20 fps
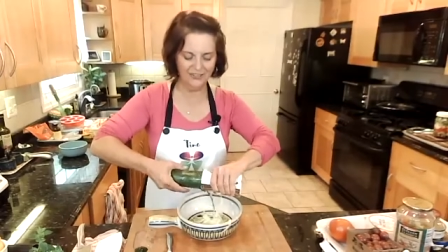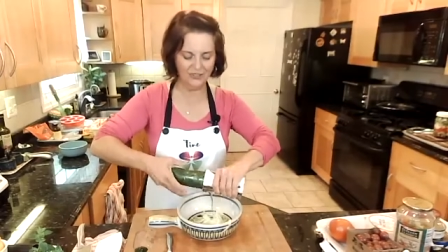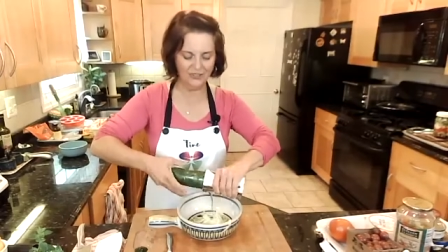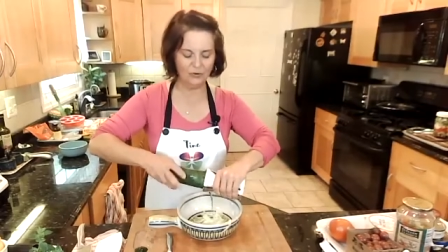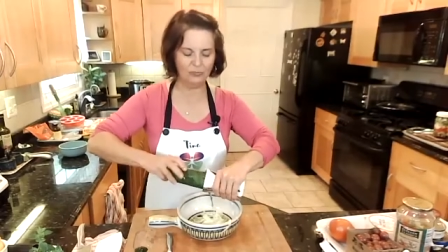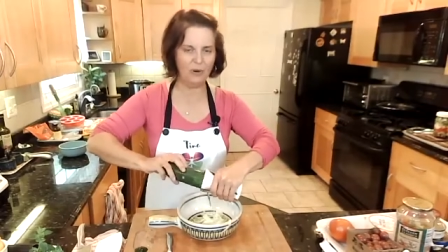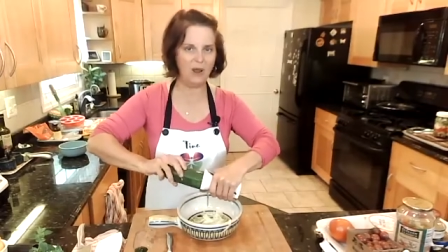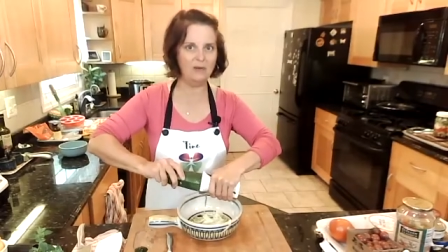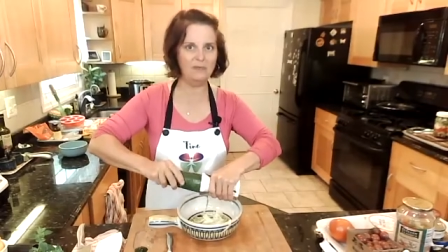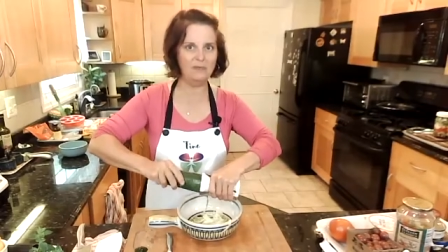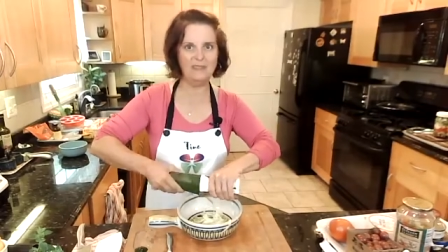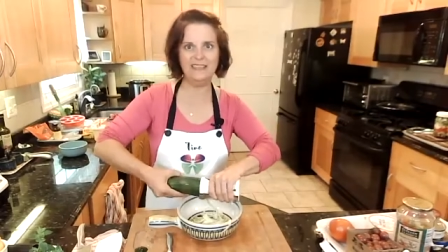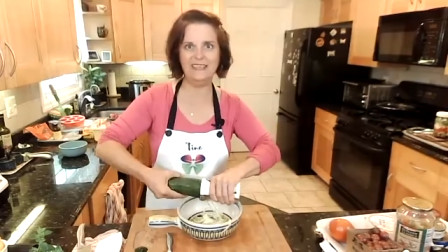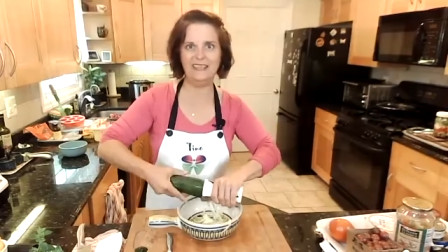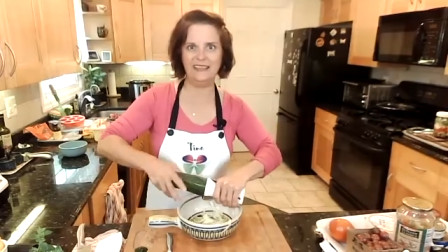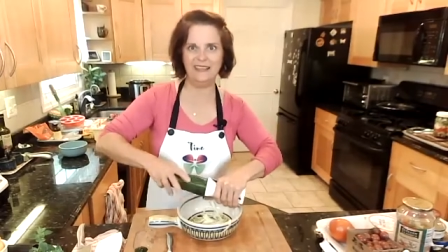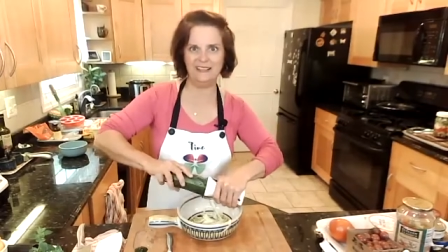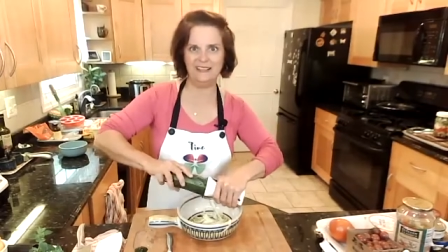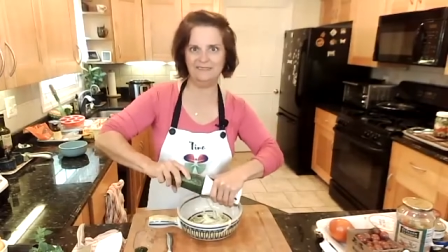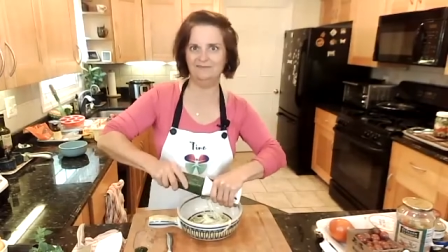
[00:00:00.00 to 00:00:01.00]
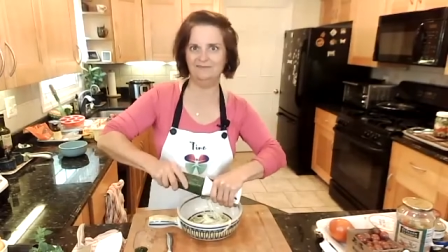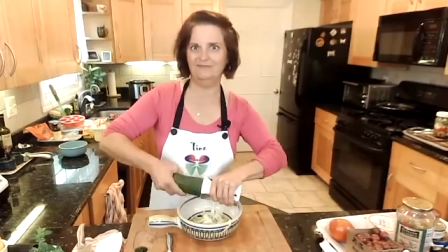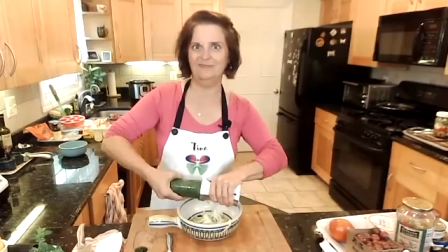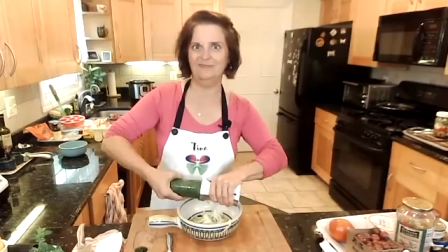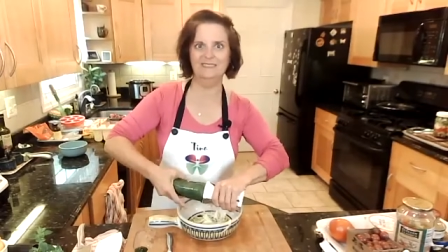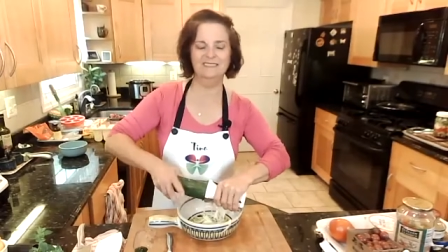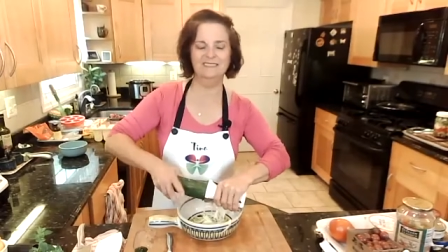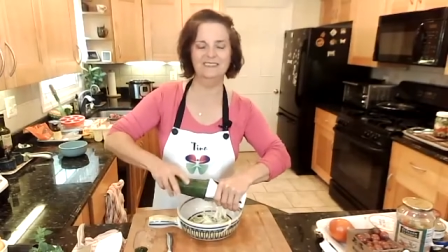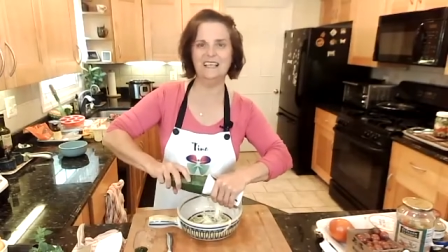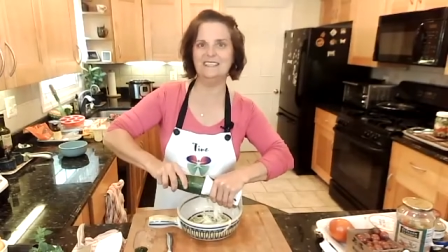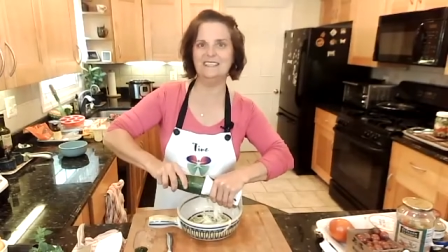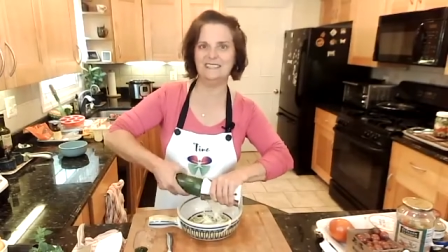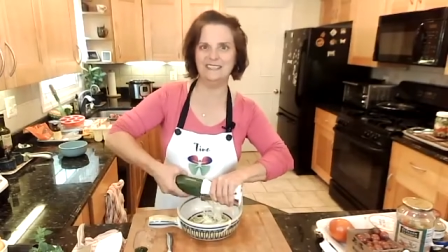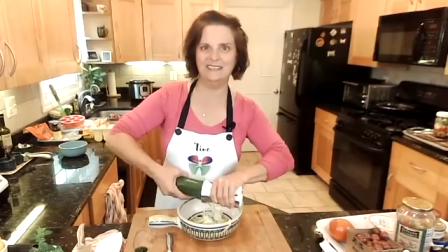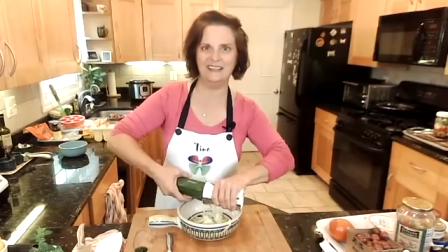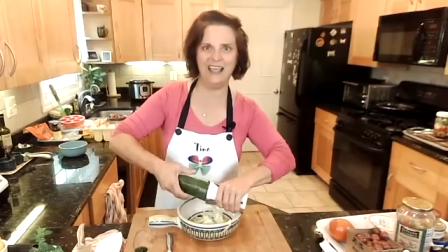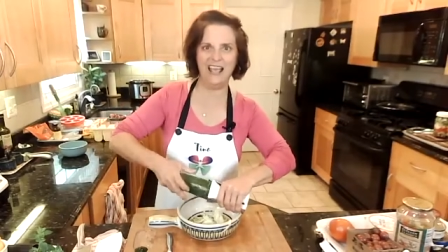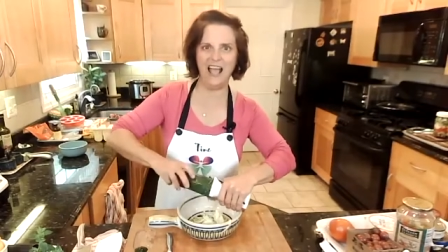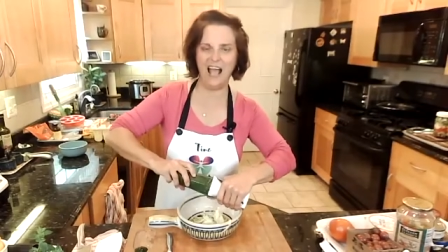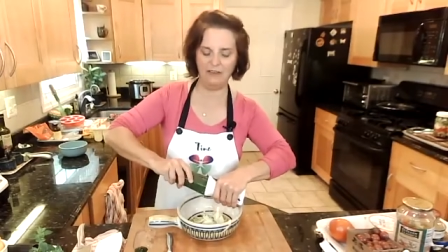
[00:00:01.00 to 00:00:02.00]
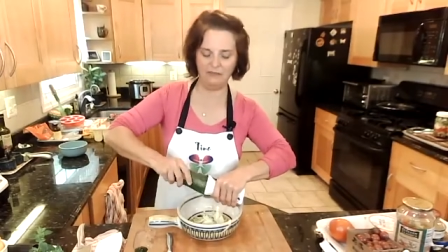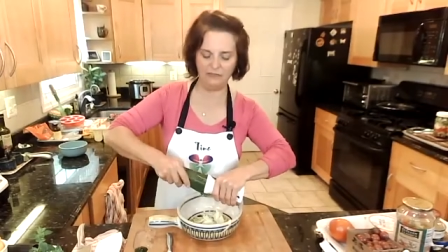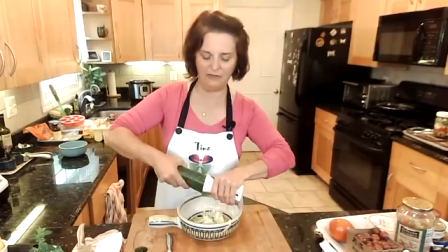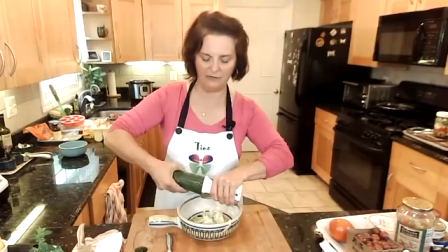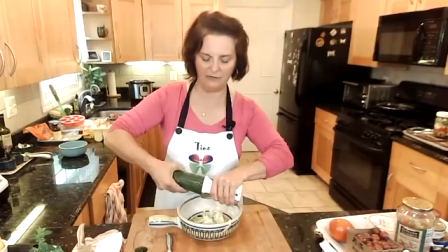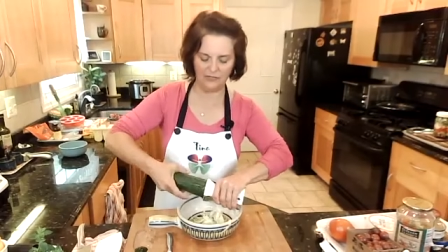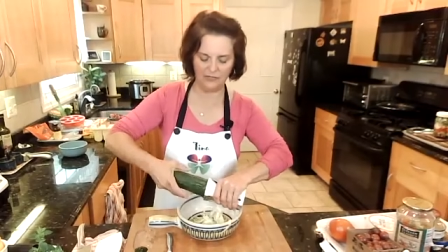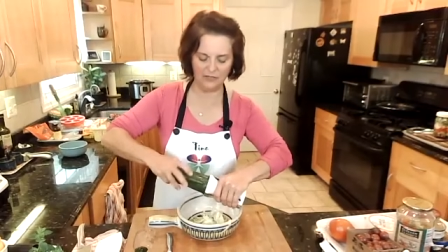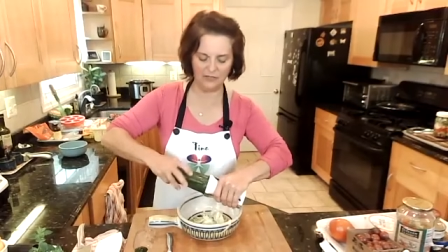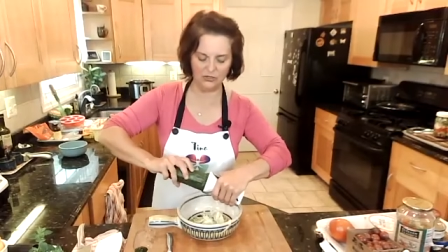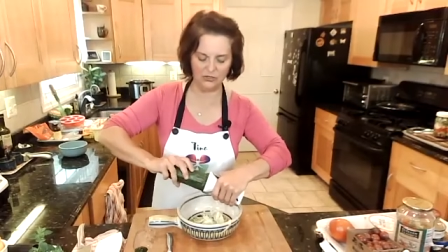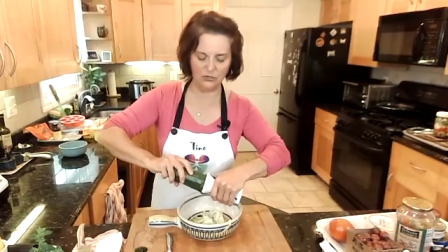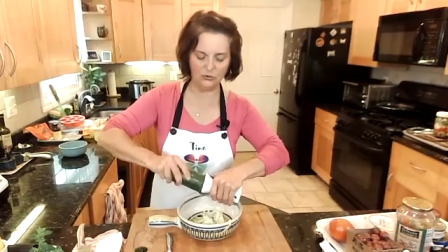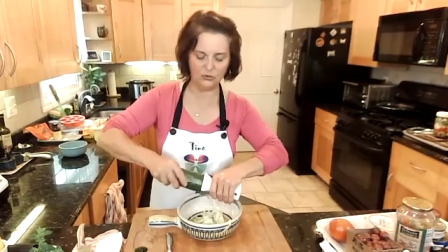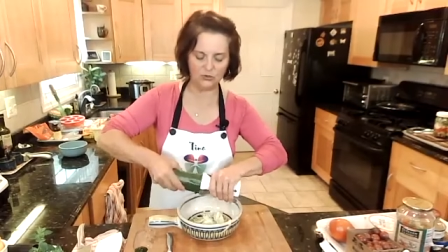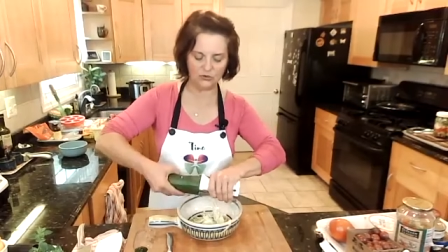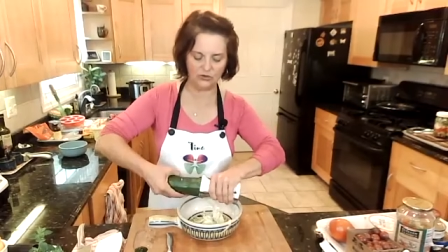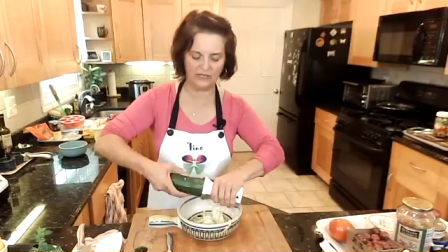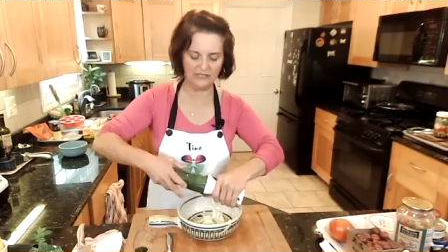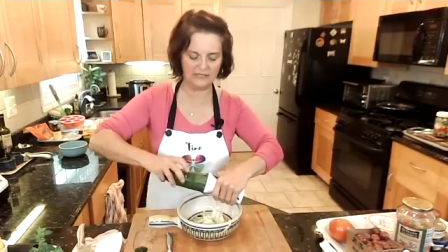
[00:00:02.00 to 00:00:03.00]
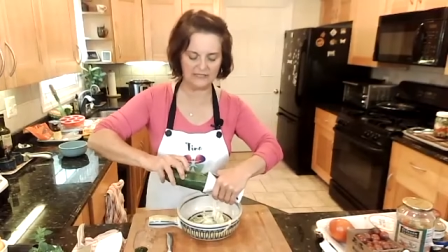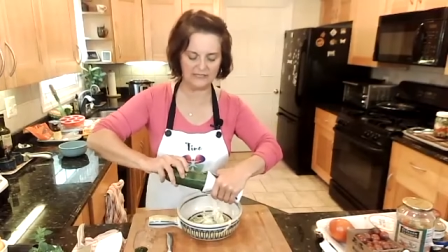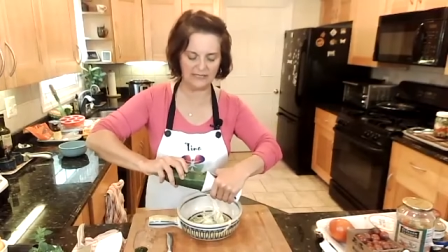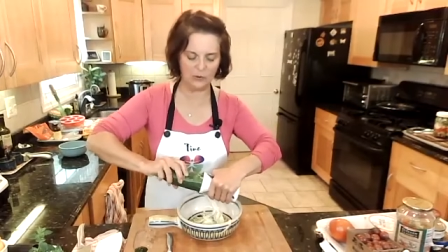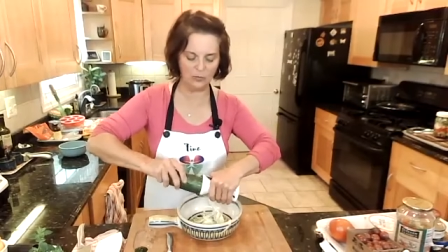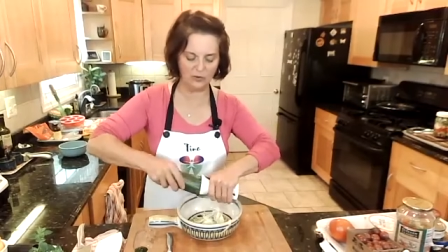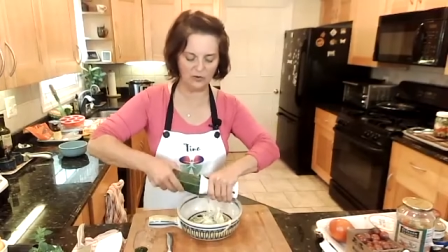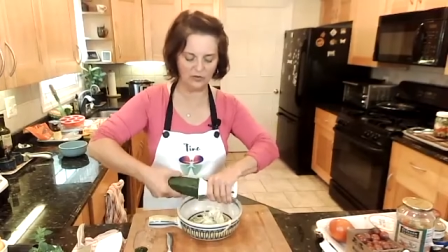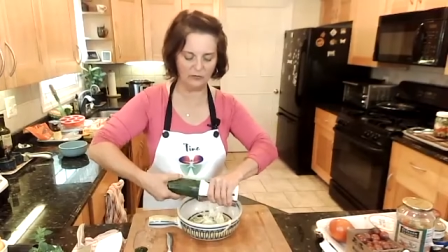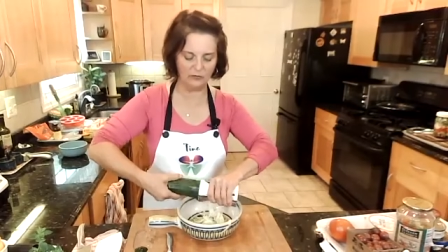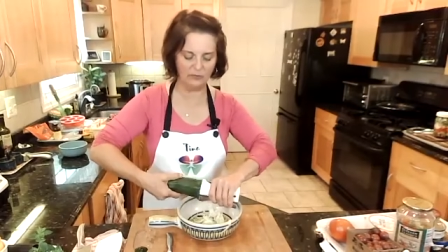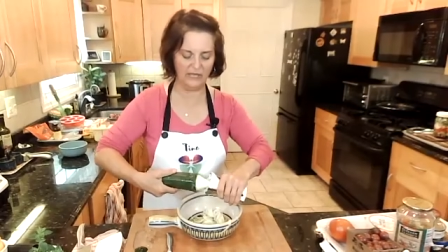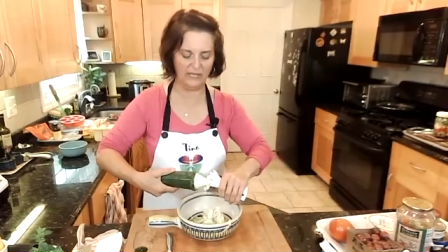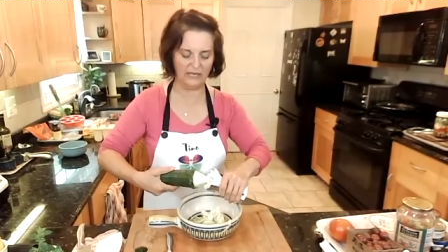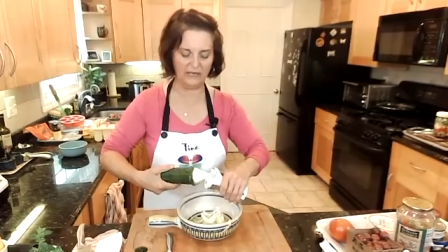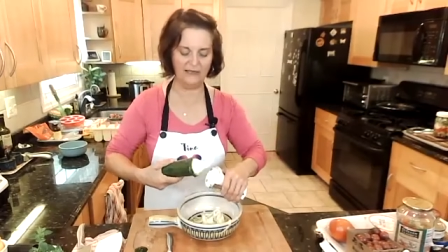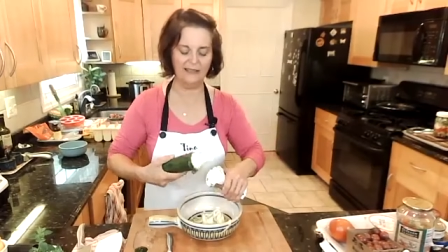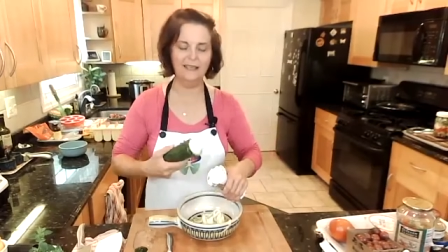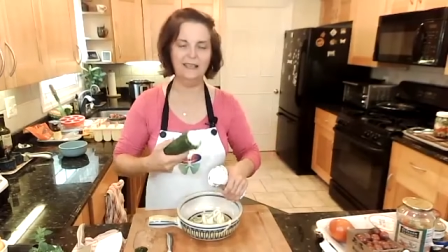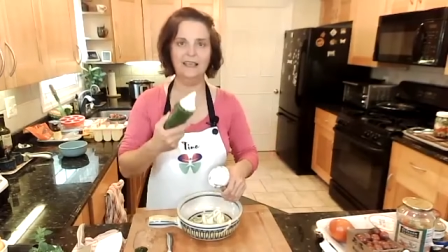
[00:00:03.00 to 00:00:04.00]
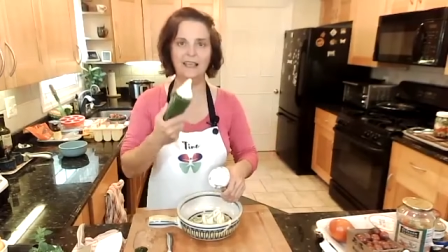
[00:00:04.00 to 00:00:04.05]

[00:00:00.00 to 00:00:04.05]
you're probably getting less than half of the nutrients that would have been